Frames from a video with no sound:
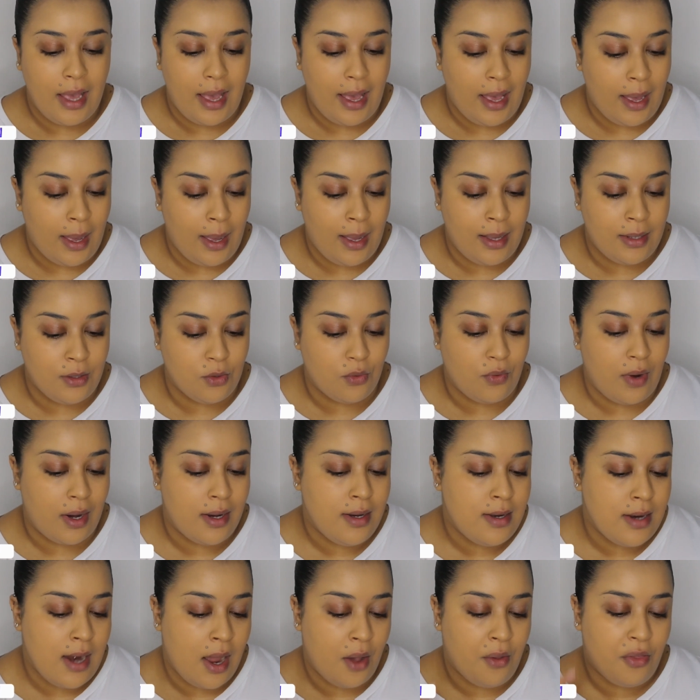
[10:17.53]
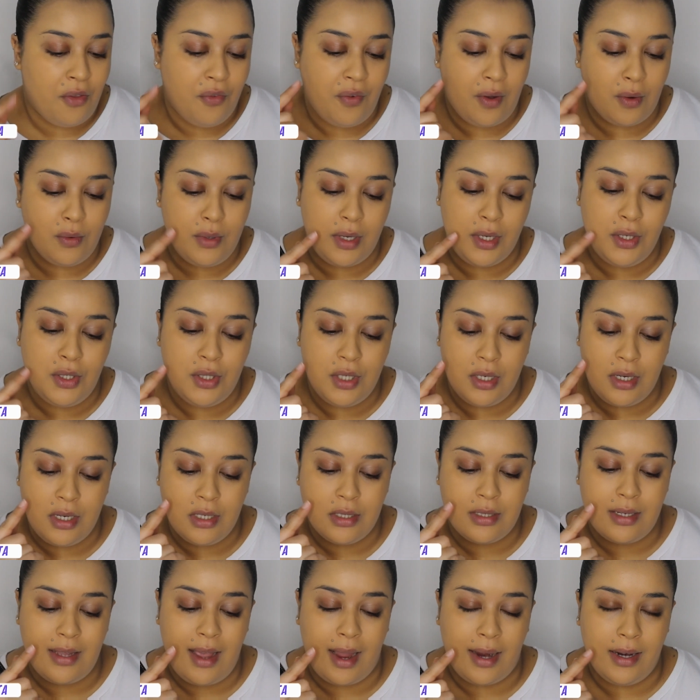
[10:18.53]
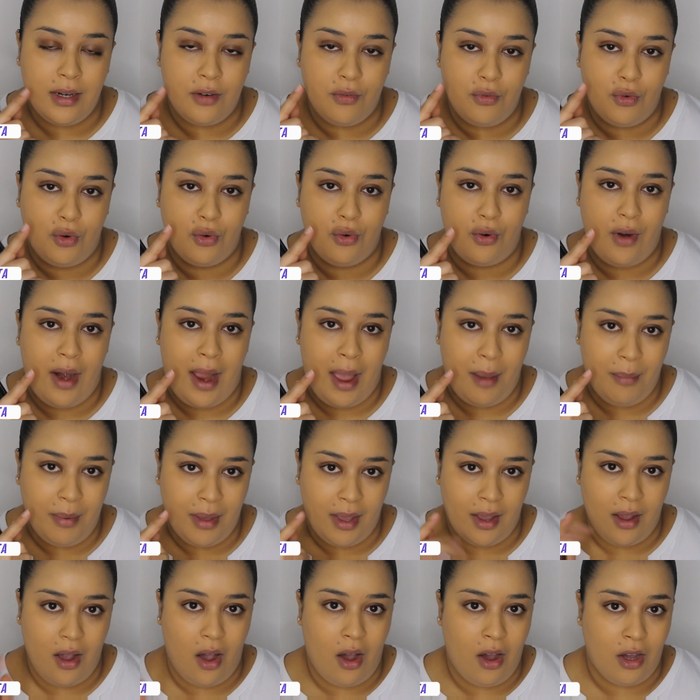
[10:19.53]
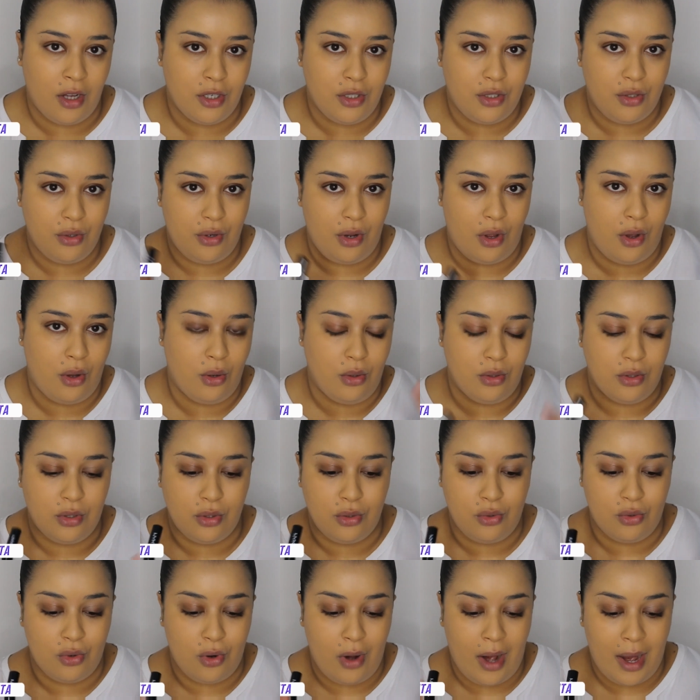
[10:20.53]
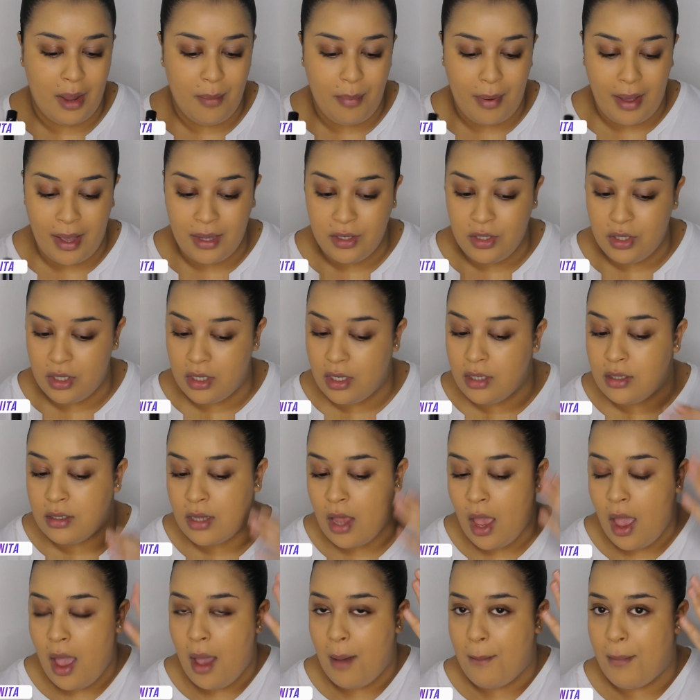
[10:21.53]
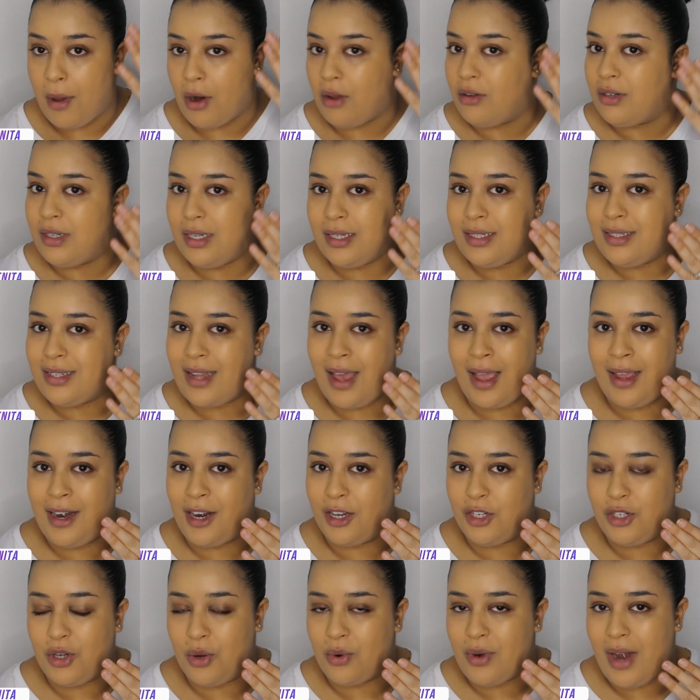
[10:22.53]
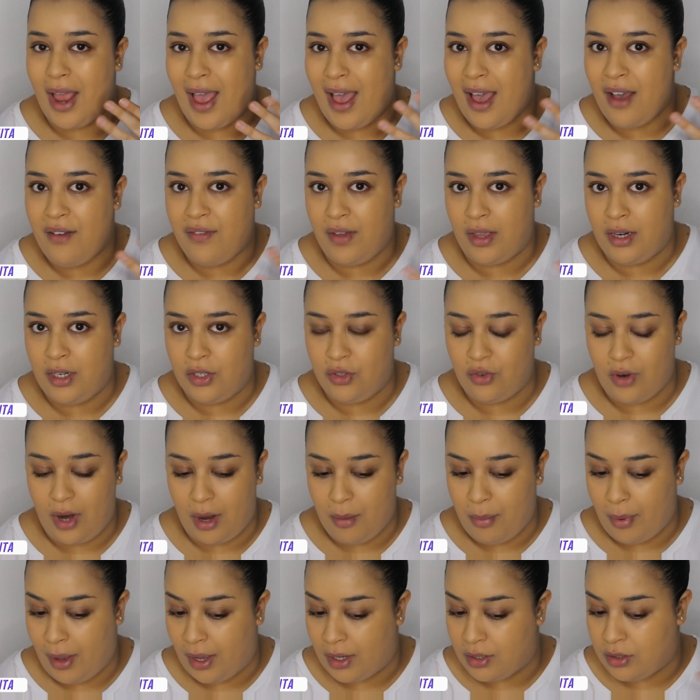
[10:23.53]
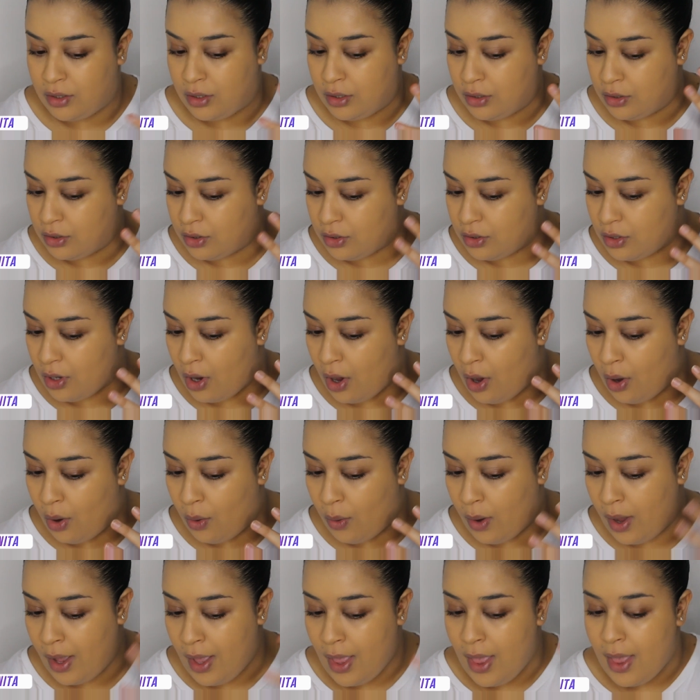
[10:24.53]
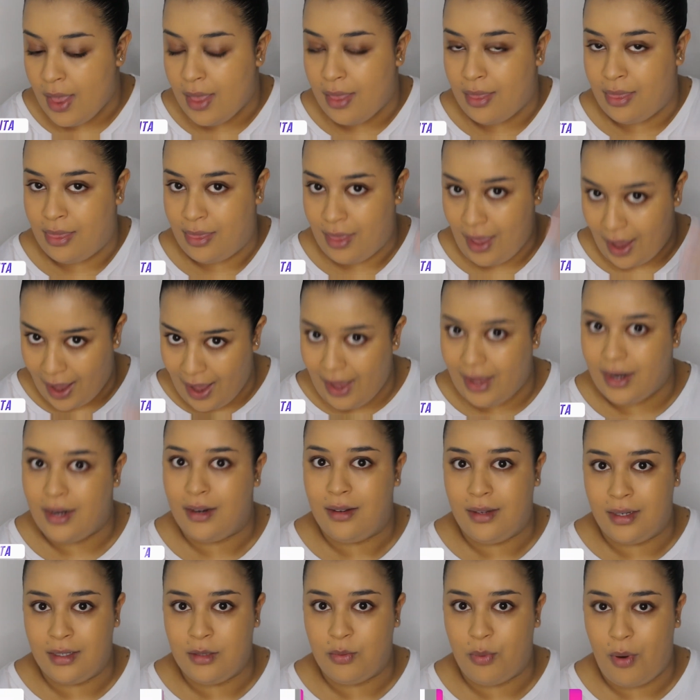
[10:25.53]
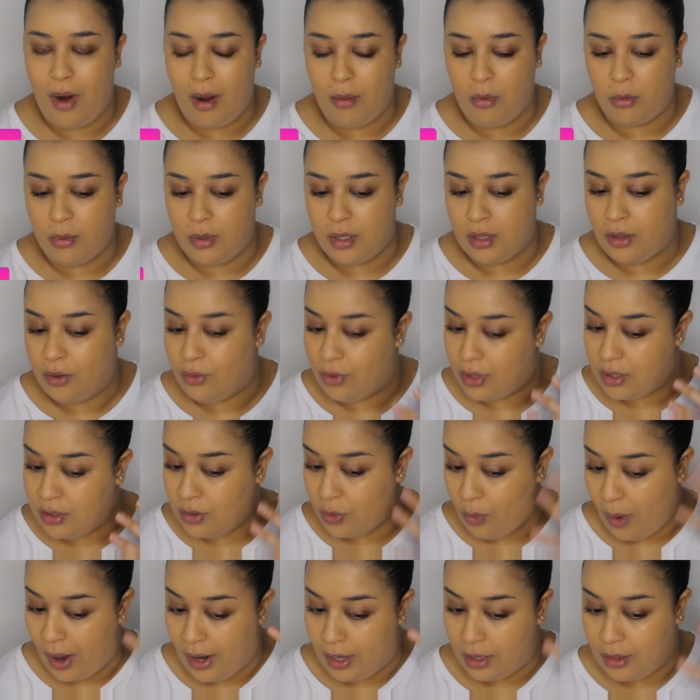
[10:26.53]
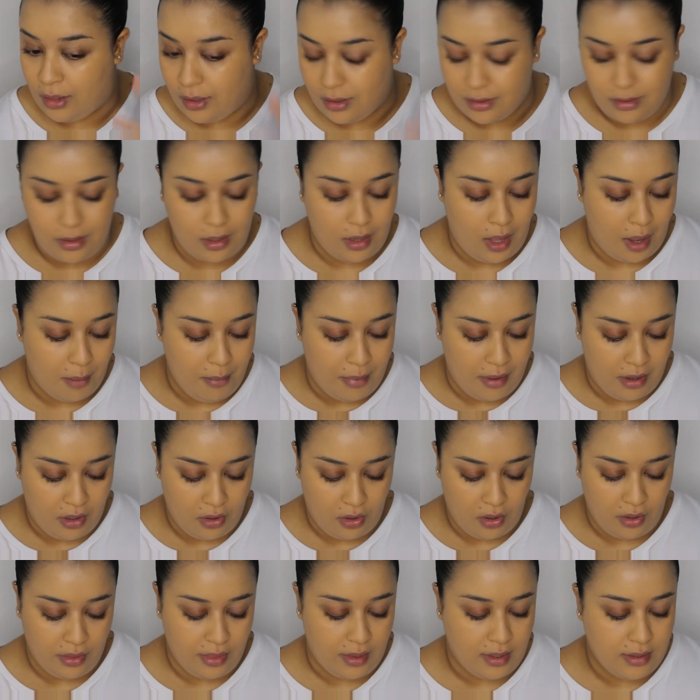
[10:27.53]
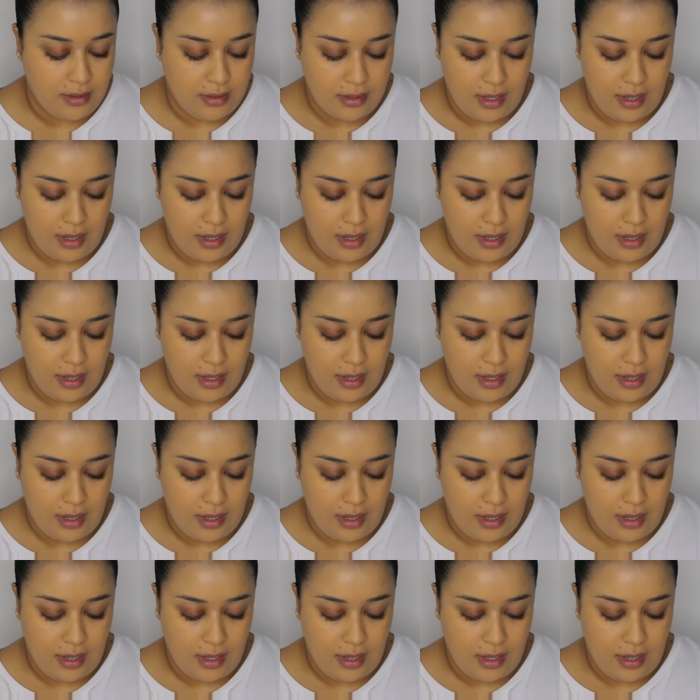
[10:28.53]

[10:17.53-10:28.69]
and right now the foundation is kind of grabbing onto those dry patches, but on this side I don't have any dry patches, so that is probably the reason why it looks a lot better on this